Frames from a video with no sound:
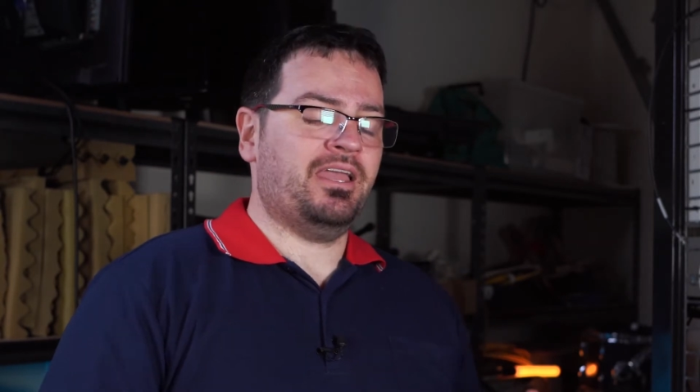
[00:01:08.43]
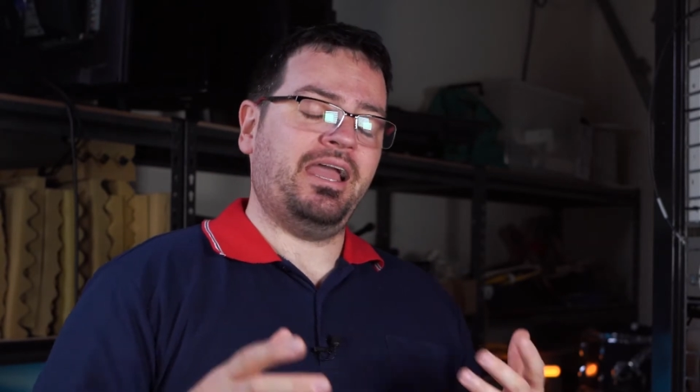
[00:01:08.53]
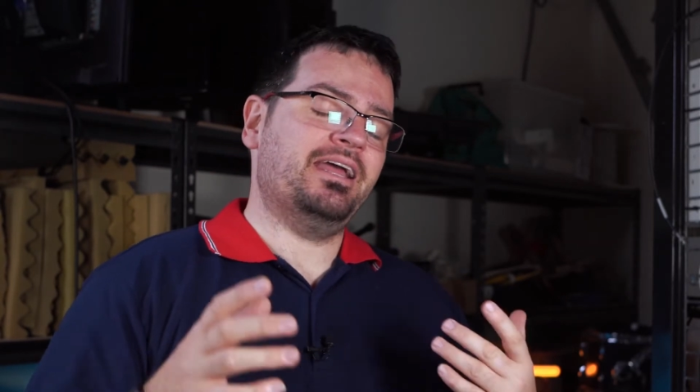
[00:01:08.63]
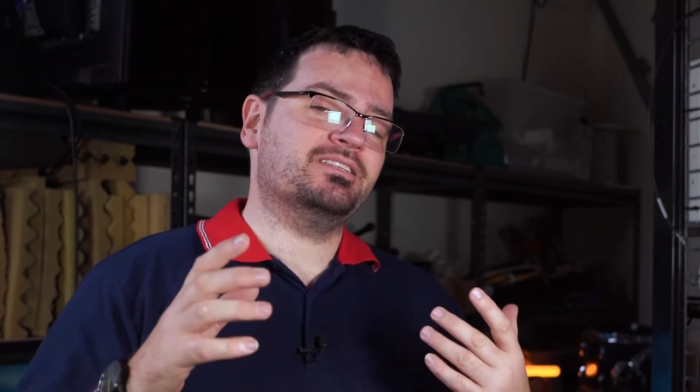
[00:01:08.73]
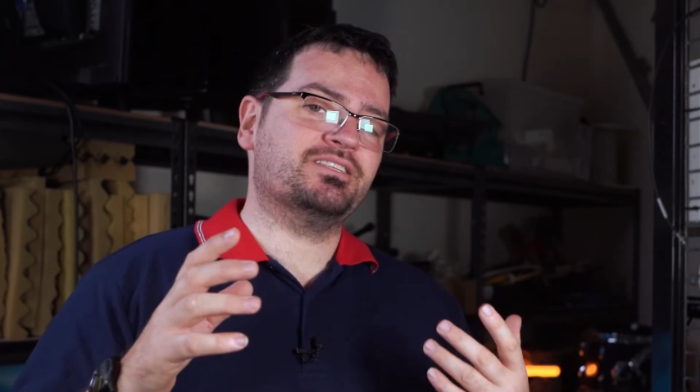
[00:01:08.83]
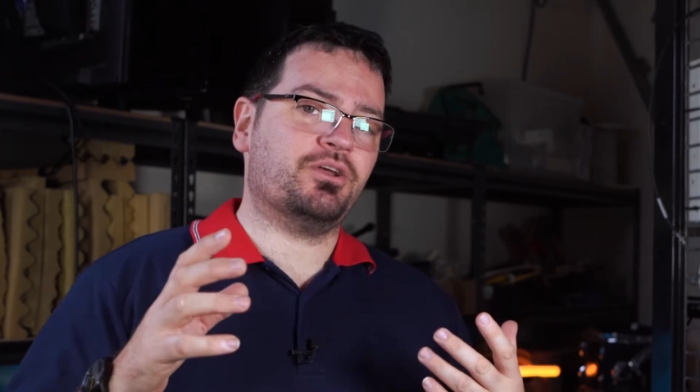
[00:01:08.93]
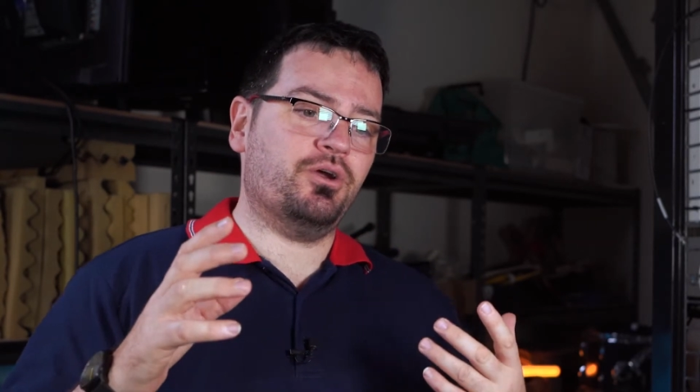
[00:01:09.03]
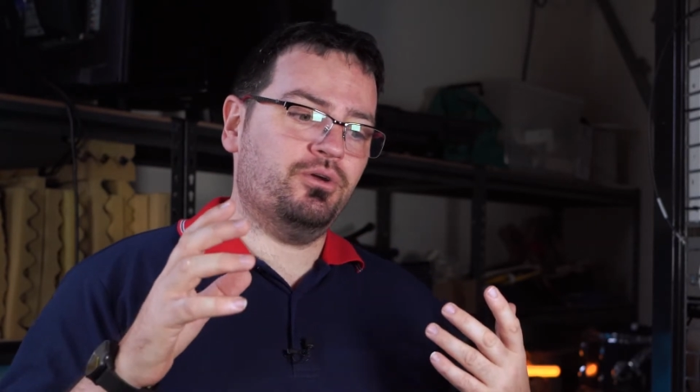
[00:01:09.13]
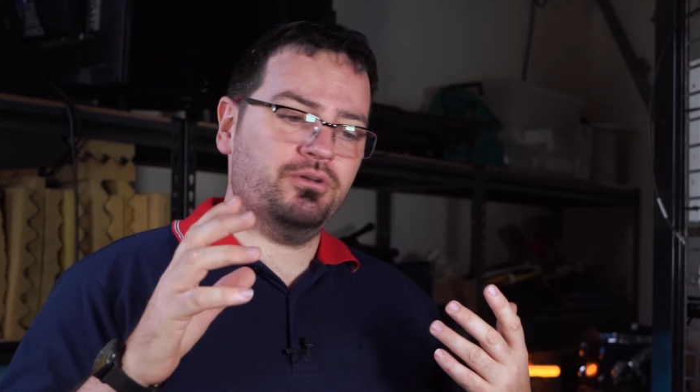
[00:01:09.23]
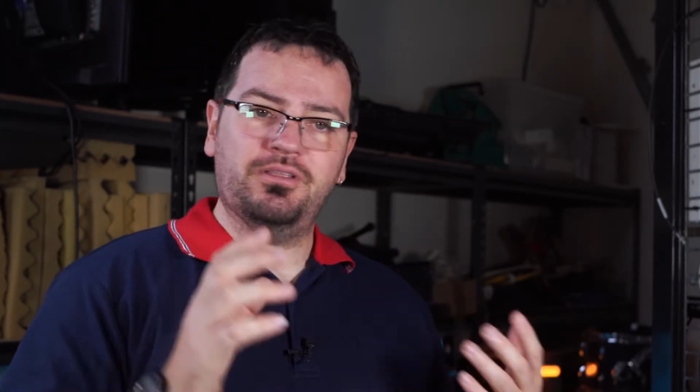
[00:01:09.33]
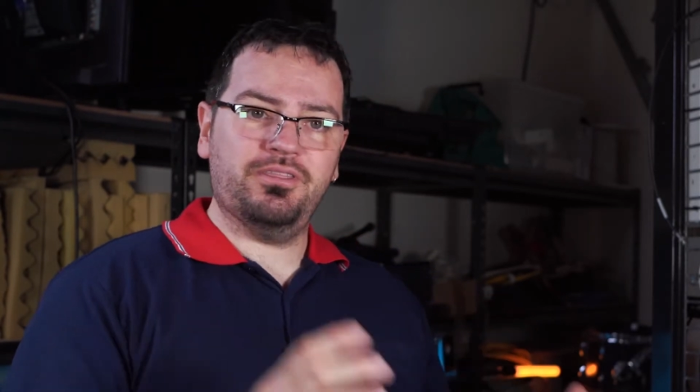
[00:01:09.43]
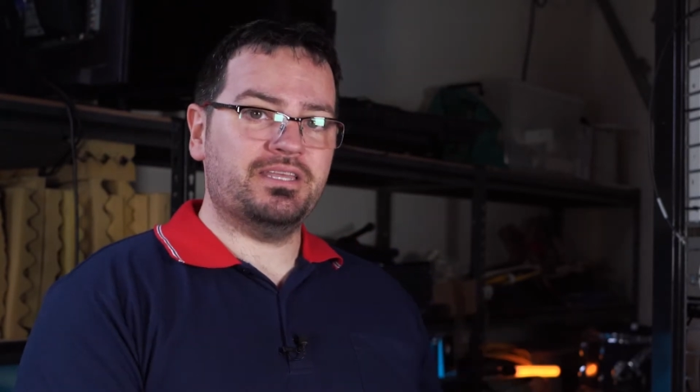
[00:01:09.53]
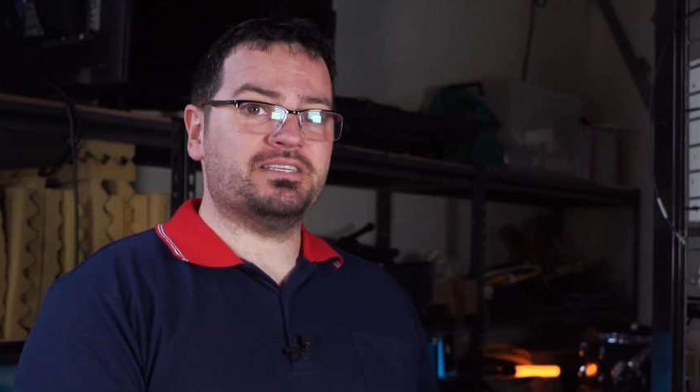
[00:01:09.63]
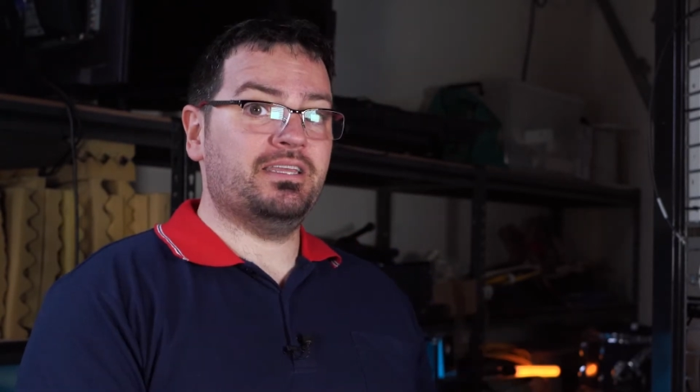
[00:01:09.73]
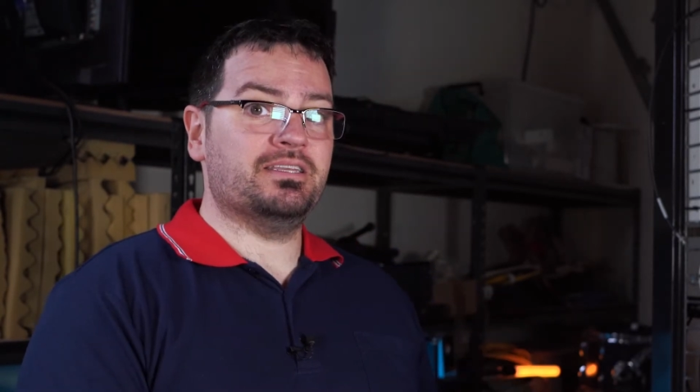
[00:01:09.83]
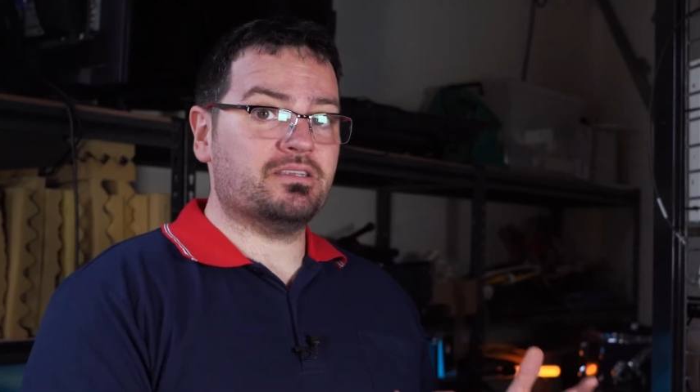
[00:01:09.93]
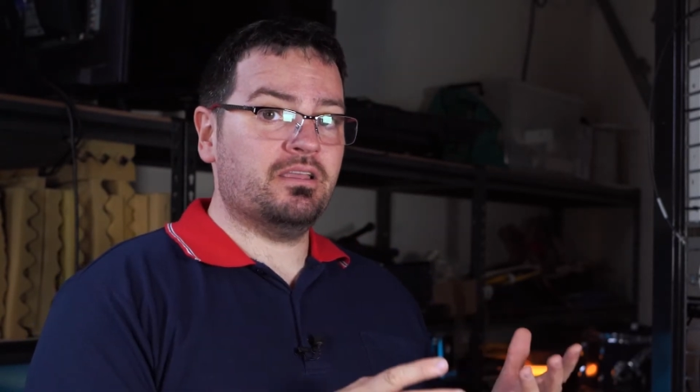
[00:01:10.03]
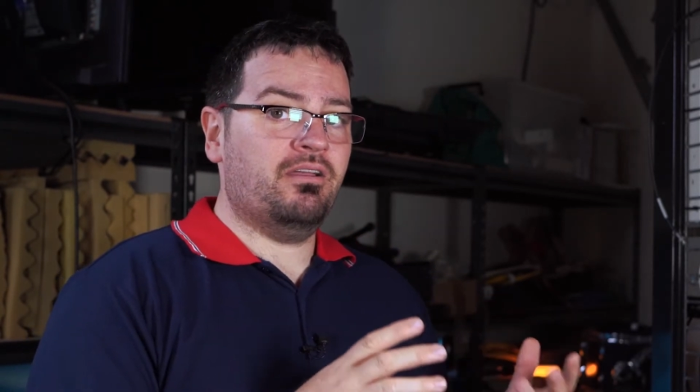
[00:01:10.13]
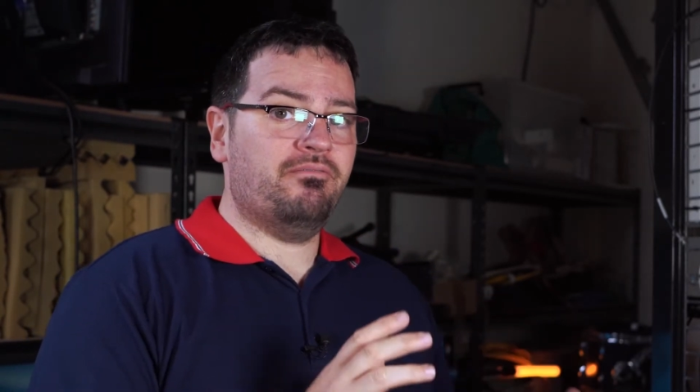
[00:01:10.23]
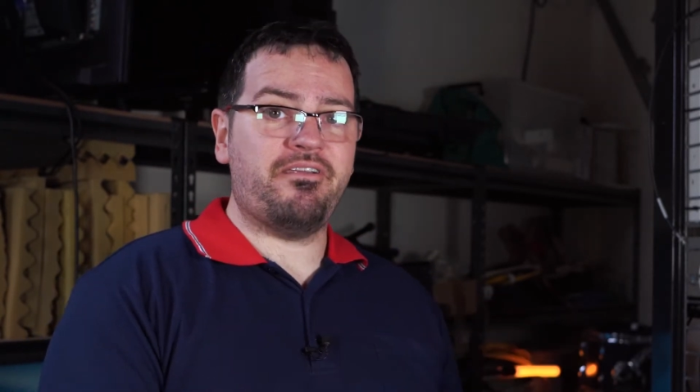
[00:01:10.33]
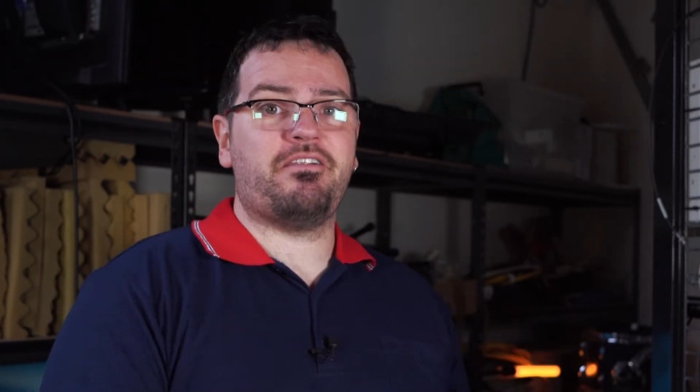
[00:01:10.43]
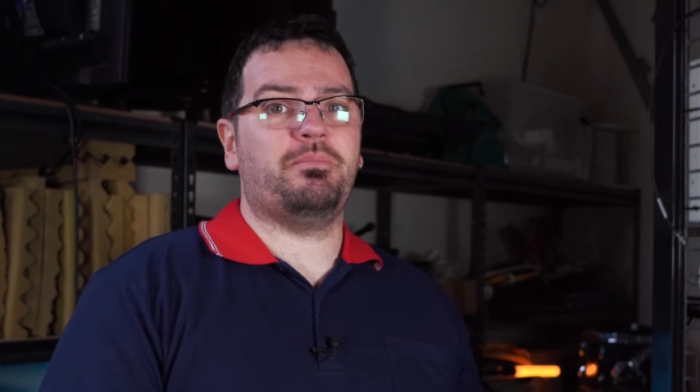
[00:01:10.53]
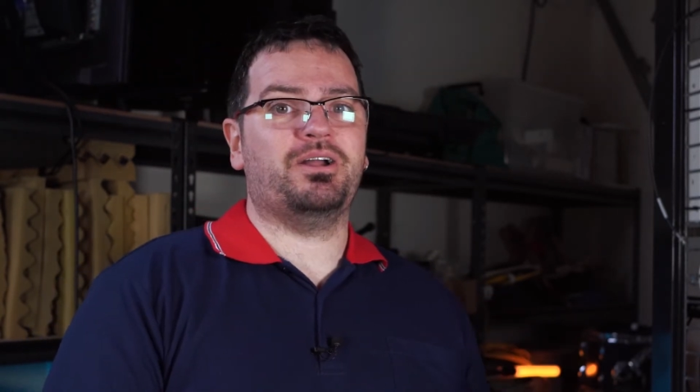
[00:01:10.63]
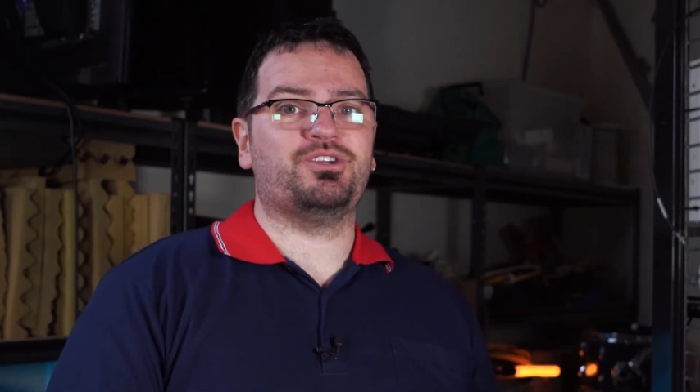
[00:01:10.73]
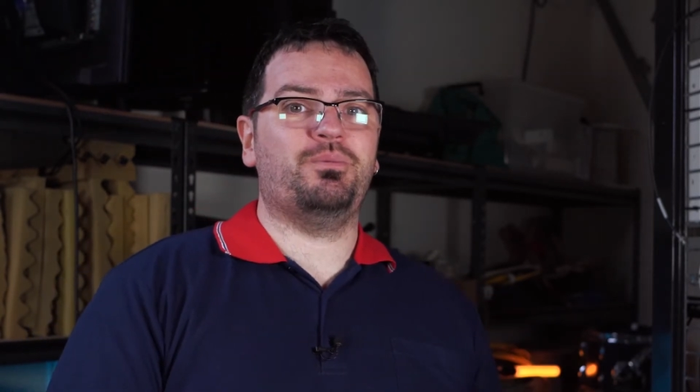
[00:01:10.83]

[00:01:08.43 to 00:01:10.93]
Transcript: And so this is very much